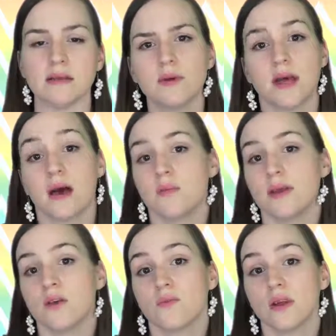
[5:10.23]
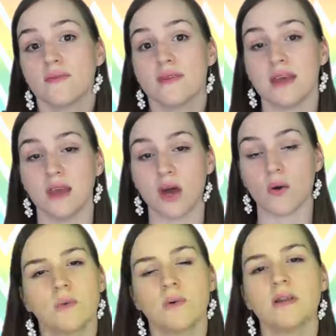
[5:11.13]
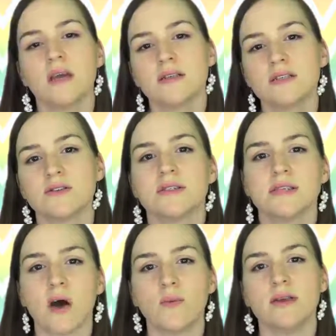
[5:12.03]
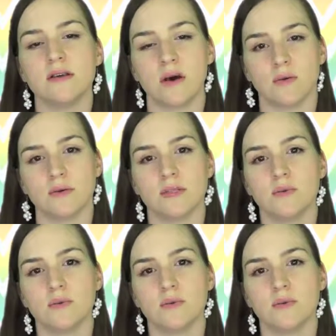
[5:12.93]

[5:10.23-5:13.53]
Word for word: But how do we get rid of the ego? Well, the answer is that we don't.